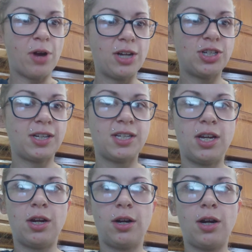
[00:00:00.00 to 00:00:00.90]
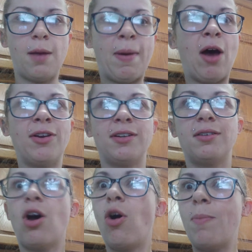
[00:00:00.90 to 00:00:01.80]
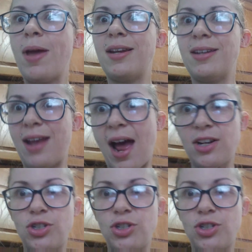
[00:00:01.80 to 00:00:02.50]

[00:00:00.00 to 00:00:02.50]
project here about homemade gnat